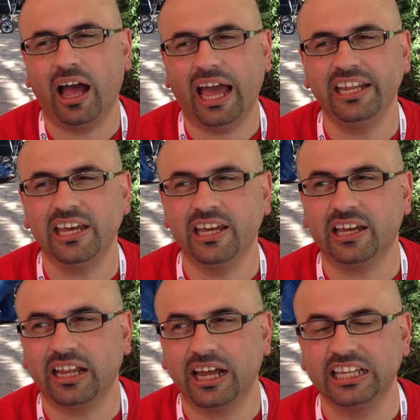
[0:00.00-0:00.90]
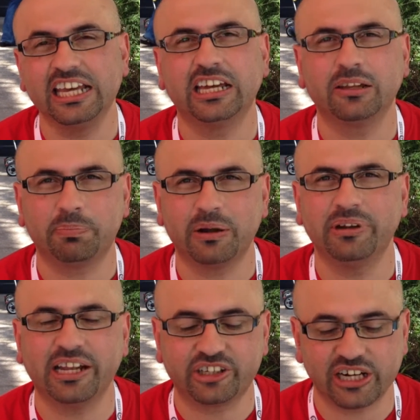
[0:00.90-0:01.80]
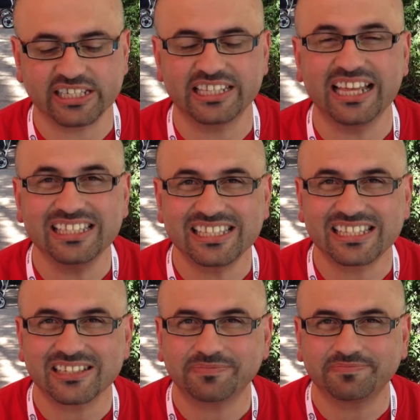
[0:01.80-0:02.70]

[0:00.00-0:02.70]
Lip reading: Any legal permanent residents,